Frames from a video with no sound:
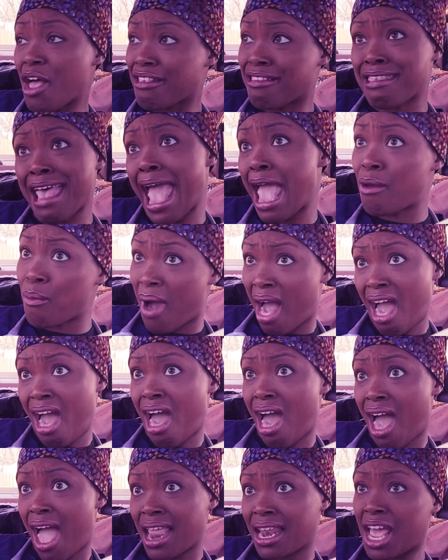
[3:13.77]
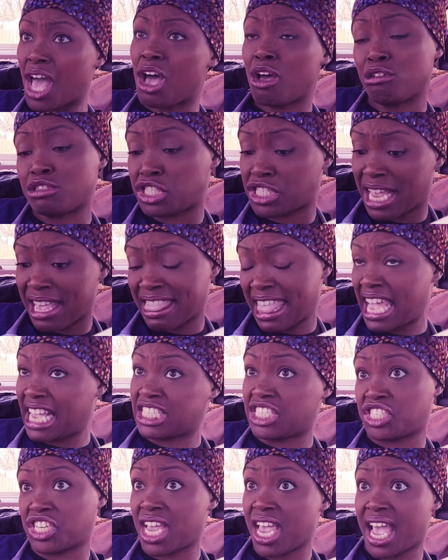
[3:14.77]
Say what? Who she
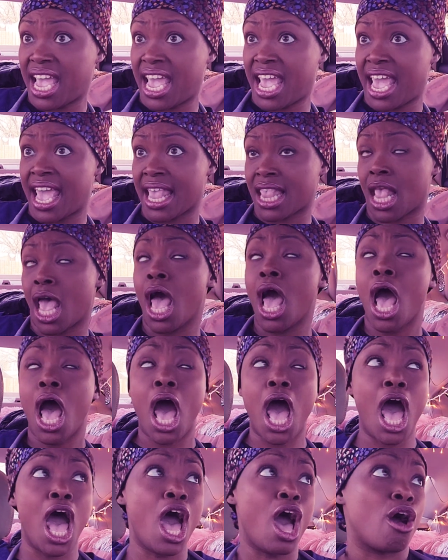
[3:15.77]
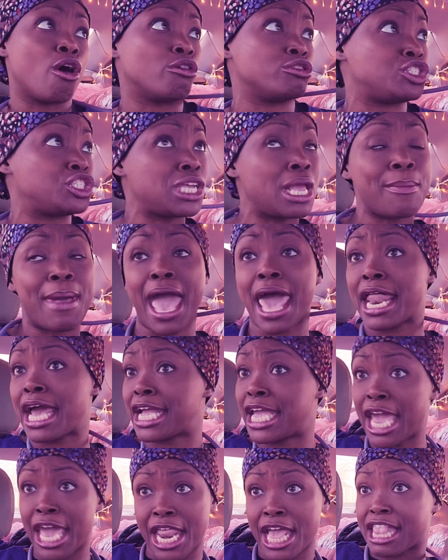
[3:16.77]
thinks she is? Oh, she better
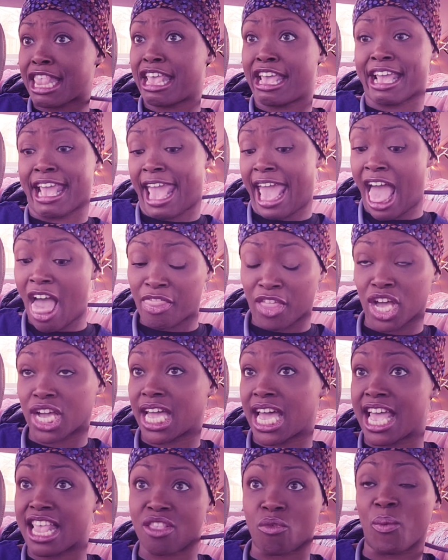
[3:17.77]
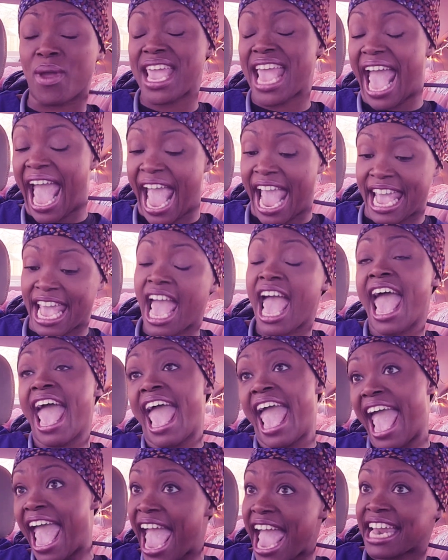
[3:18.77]
get it together, because we ain't
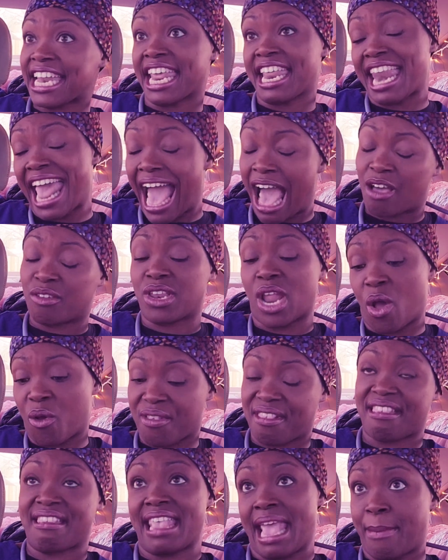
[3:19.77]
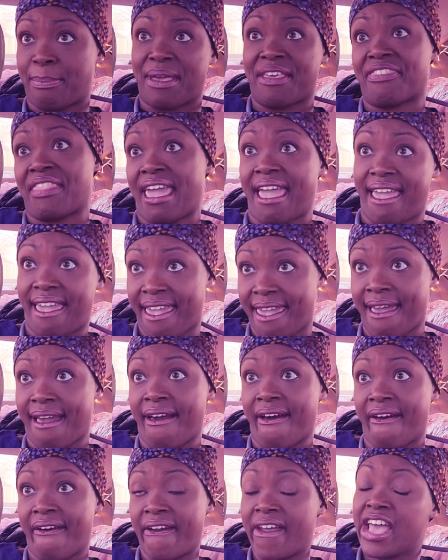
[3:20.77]
handing out no sympathy
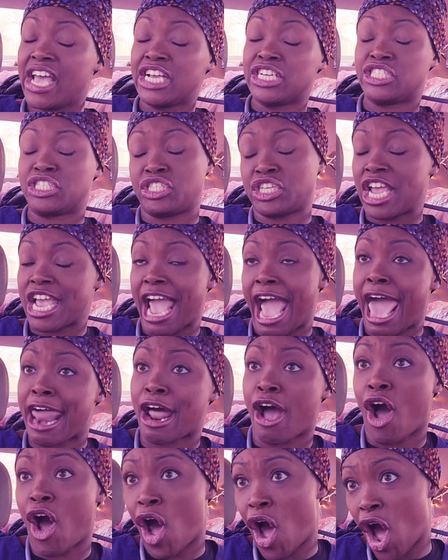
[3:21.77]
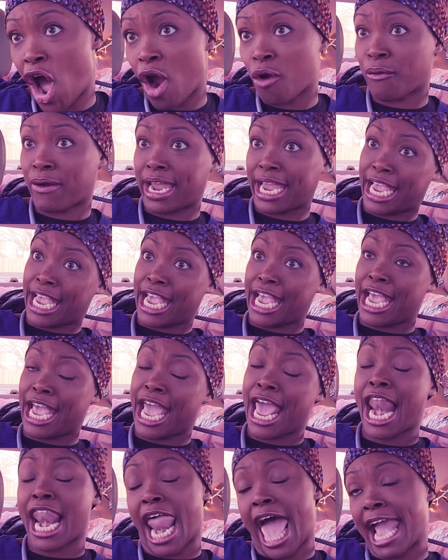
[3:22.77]
here. She got an
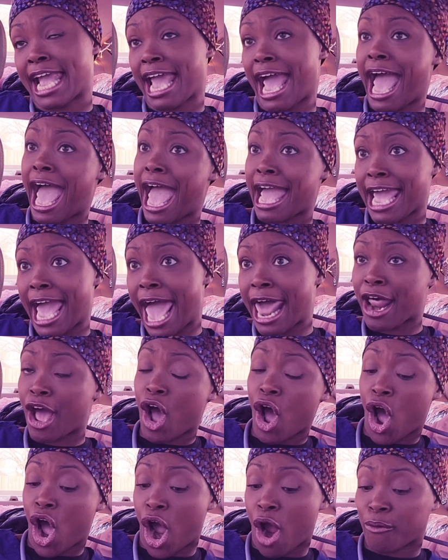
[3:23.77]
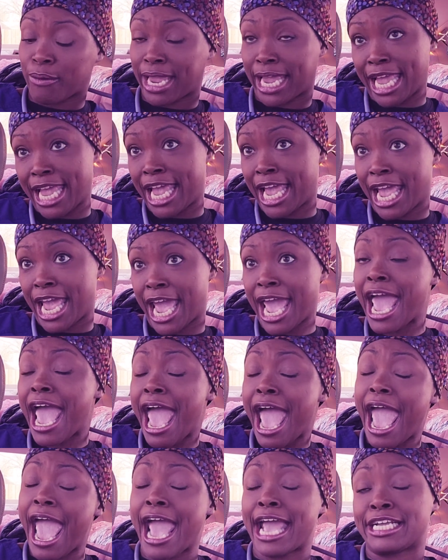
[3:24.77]
RN like I got an RN,
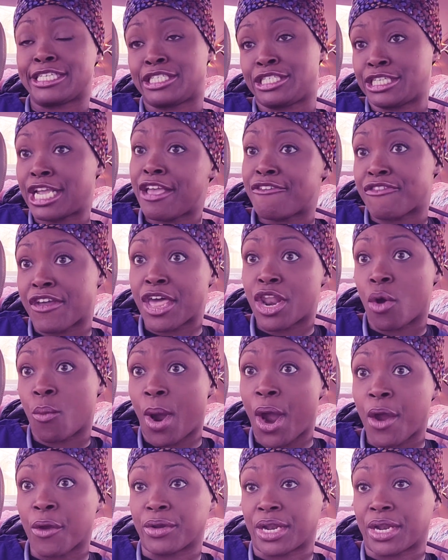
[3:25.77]
and she finna work